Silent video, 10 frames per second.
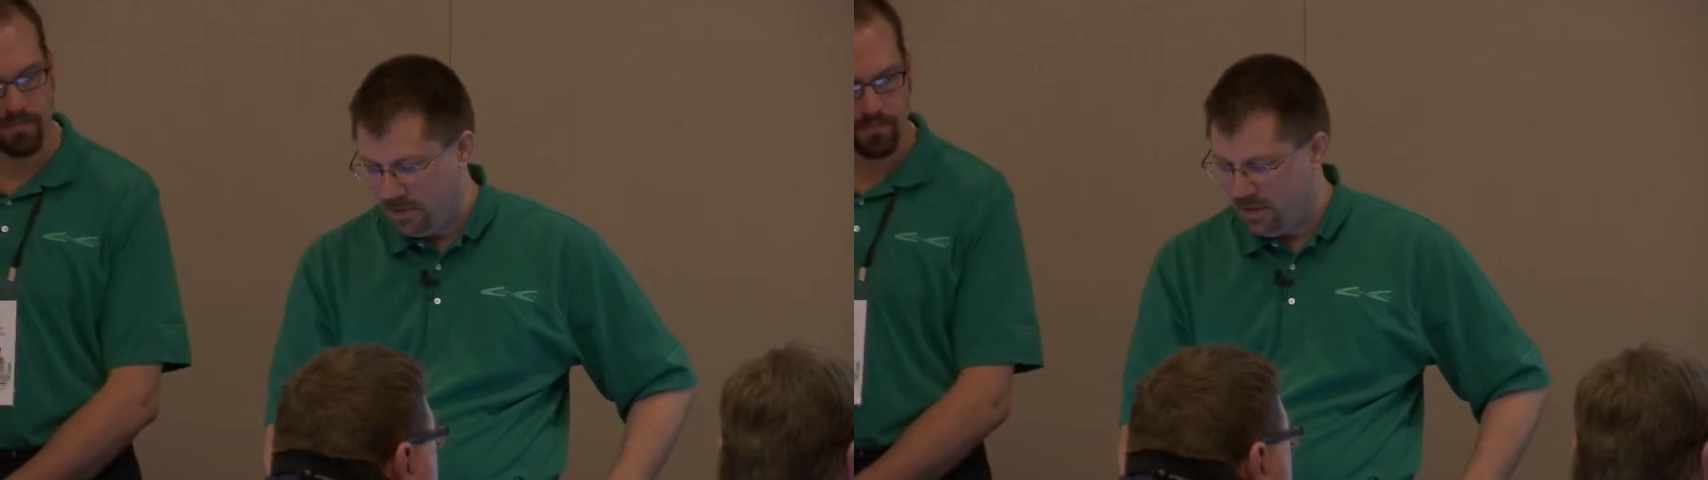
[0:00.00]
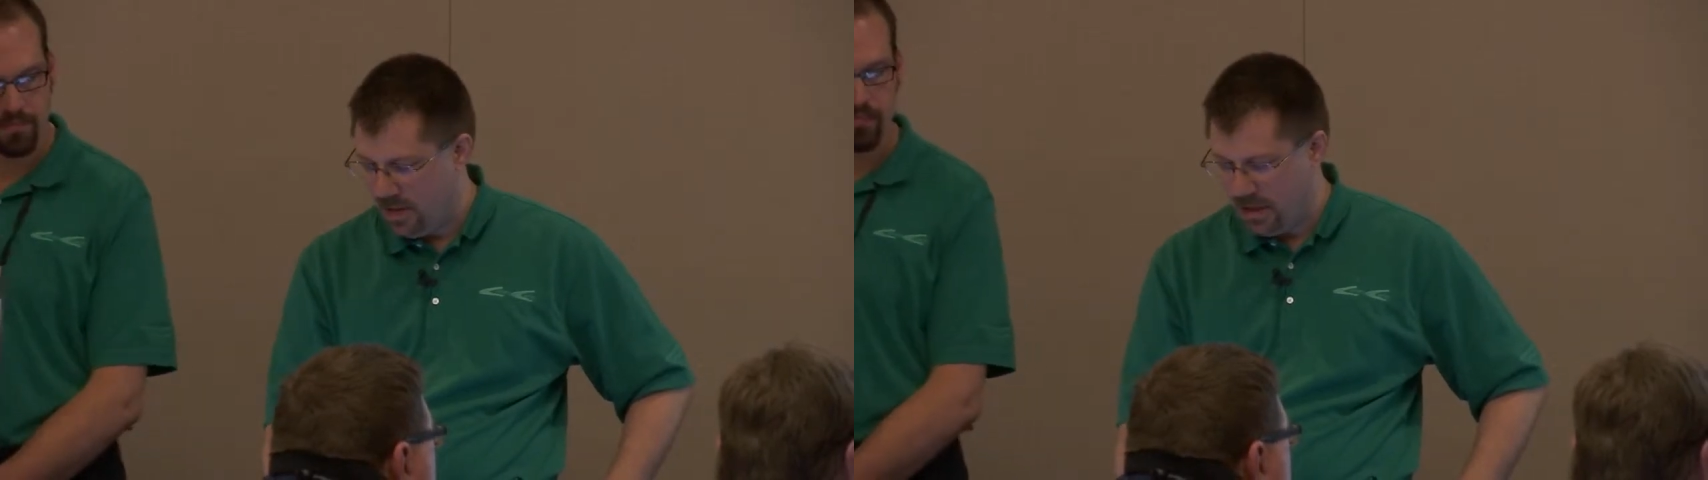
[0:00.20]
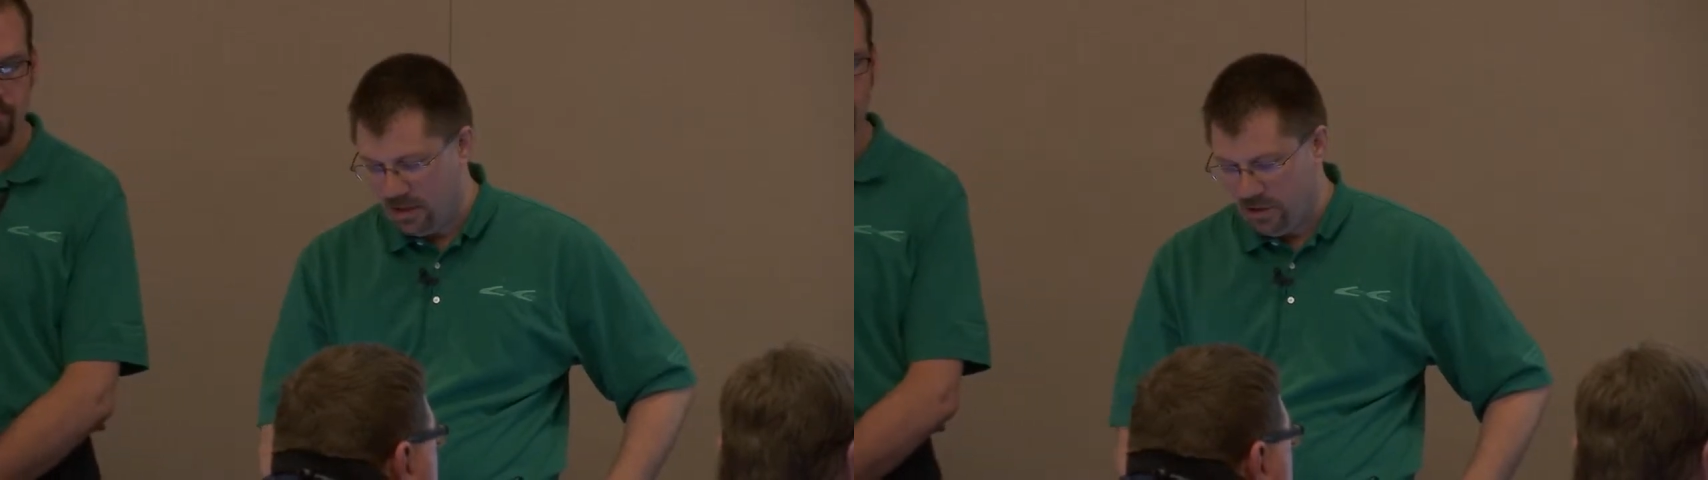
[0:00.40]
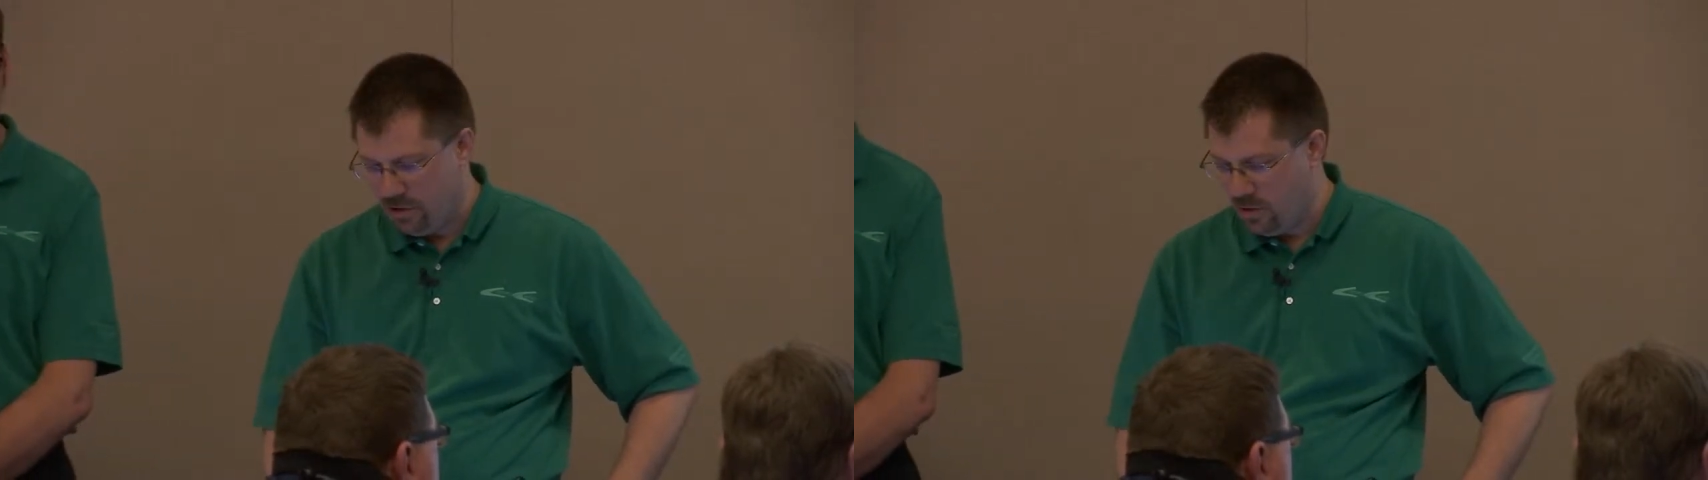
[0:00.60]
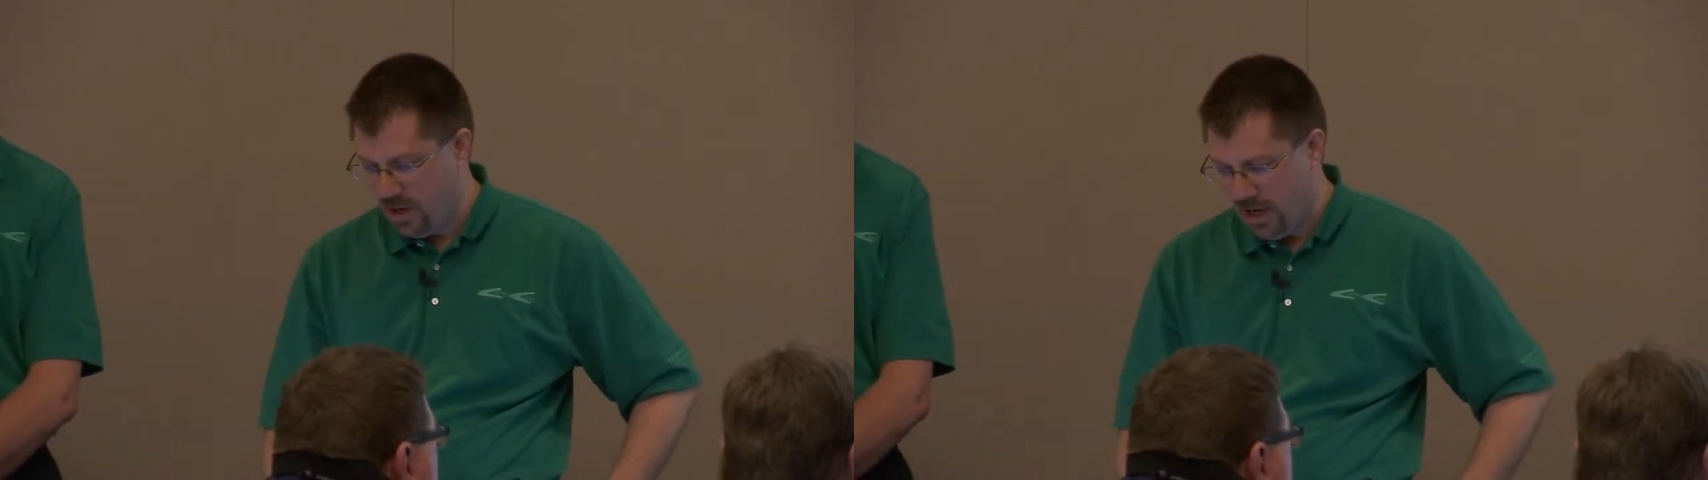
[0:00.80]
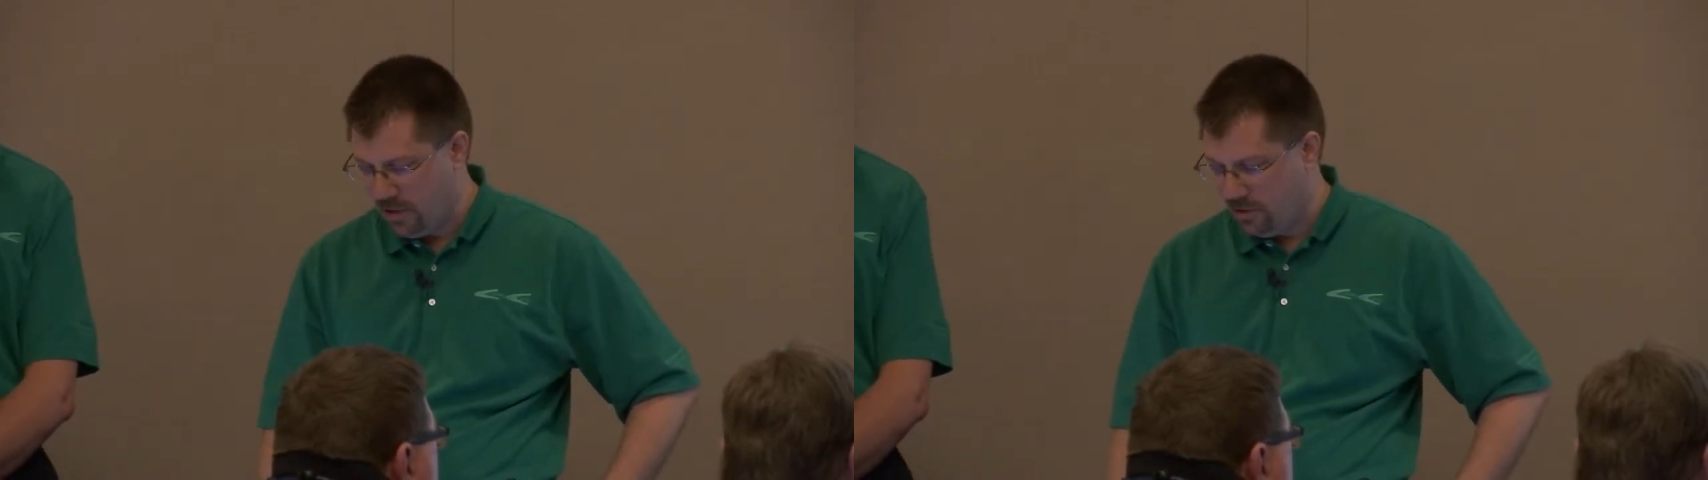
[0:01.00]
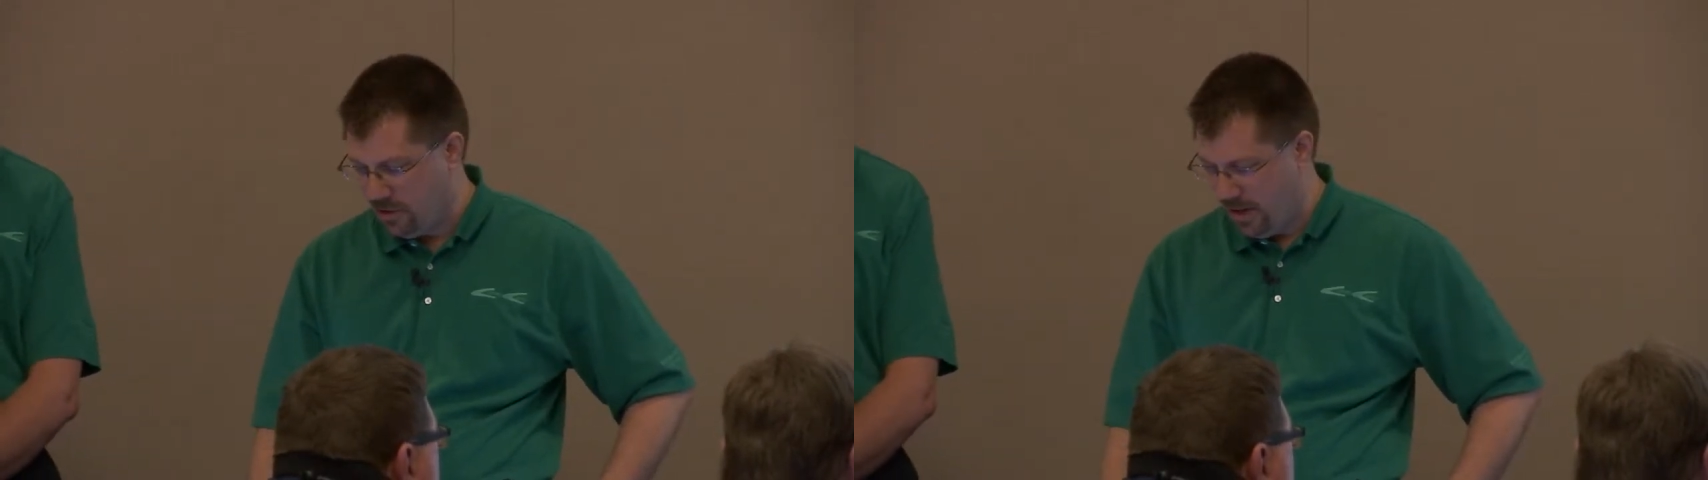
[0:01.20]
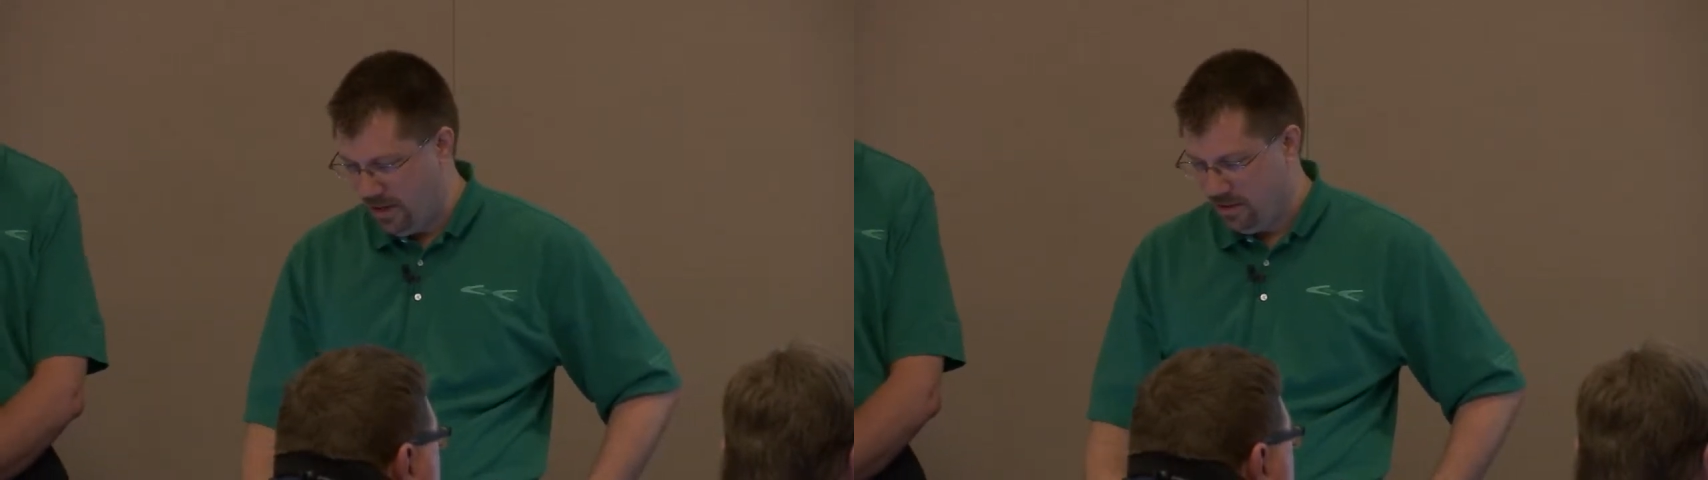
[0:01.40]
It's not going to show on
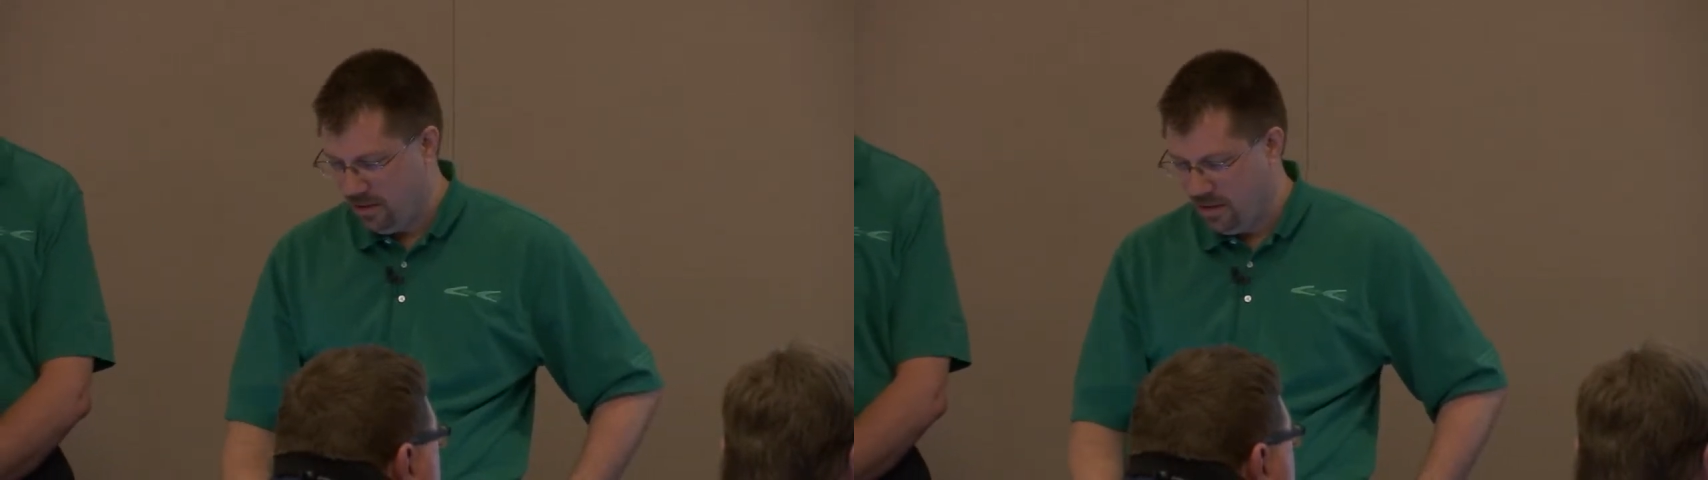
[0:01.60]
Android.